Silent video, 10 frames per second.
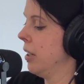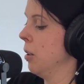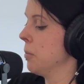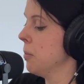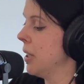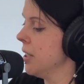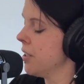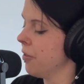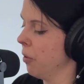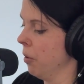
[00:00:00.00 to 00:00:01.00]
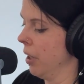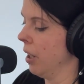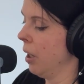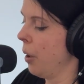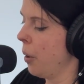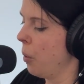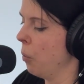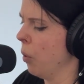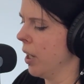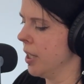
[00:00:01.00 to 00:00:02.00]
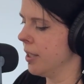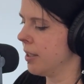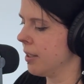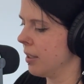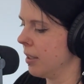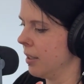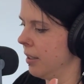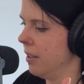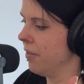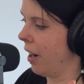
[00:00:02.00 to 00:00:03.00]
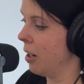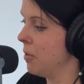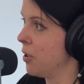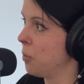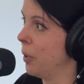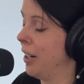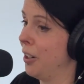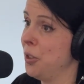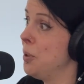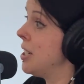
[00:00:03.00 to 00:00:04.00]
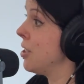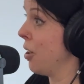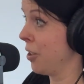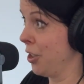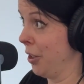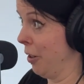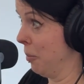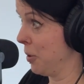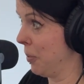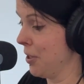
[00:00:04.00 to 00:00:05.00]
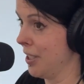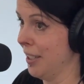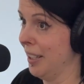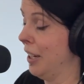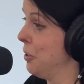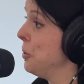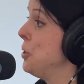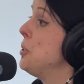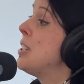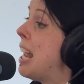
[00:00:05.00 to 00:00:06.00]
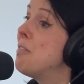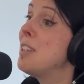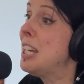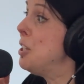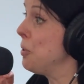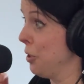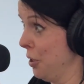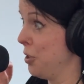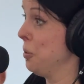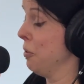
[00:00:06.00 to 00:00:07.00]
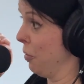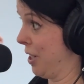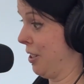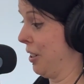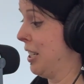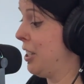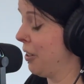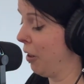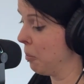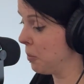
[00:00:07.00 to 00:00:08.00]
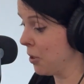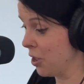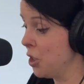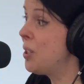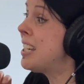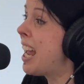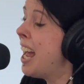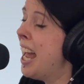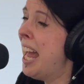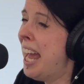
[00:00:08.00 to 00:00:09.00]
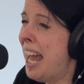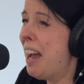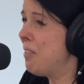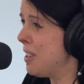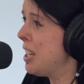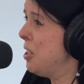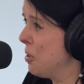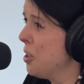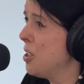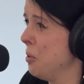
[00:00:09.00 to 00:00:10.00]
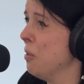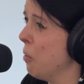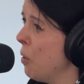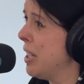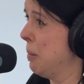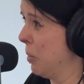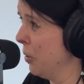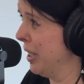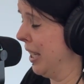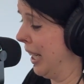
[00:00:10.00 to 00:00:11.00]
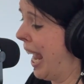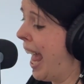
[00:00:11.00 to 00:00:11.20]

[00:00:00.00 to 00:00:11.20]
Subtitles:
optimized for was environments where you didn't talk to your ops person. You did everything you could to avoid talking to your ops person. You did everything you could to avoid deploying.